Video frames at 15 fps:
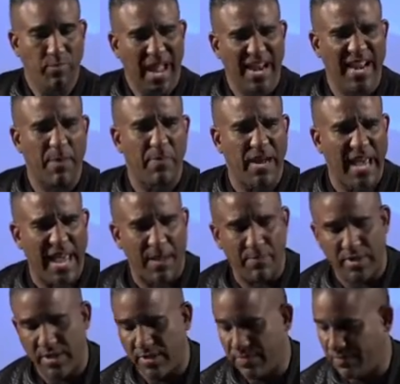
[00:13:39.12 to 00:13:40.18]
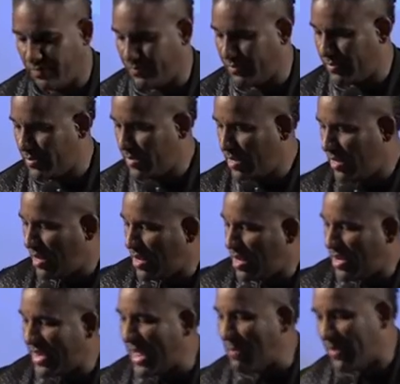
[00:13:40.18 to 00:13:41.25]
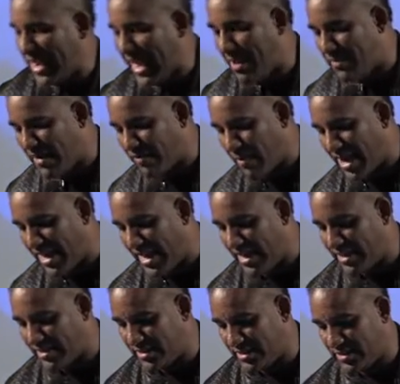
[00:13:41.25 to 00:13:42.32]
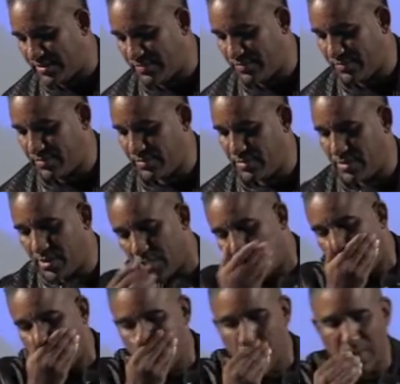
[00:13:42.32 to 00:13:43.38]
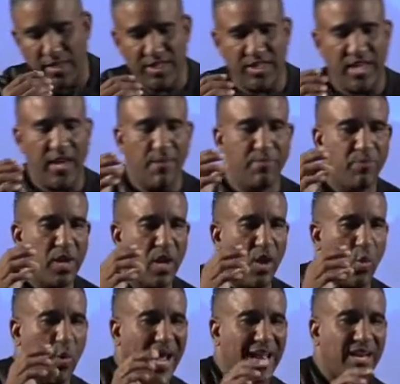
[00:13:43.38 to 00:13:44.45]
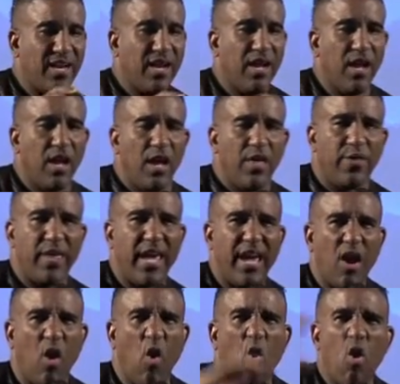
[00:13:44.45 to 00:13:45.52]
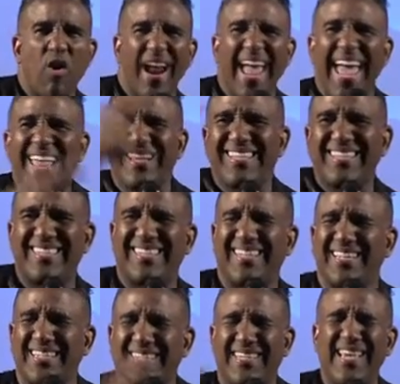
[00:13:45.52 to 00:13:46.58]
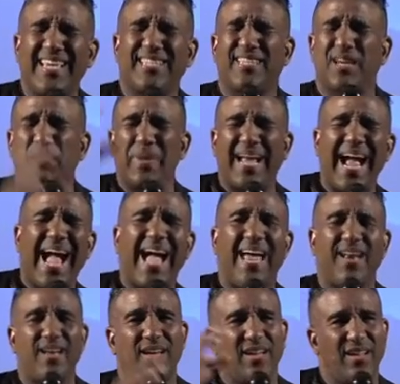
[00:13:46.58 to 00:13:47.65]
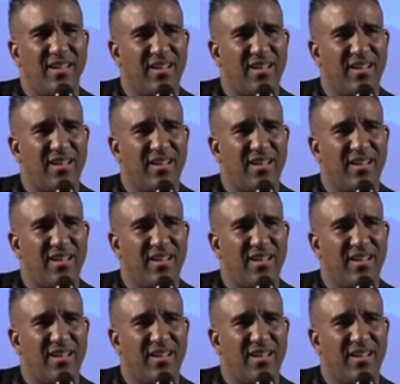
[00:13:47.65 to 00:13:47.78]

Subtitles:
And they blamed. They blamed everybody else. You see, when the or else season began,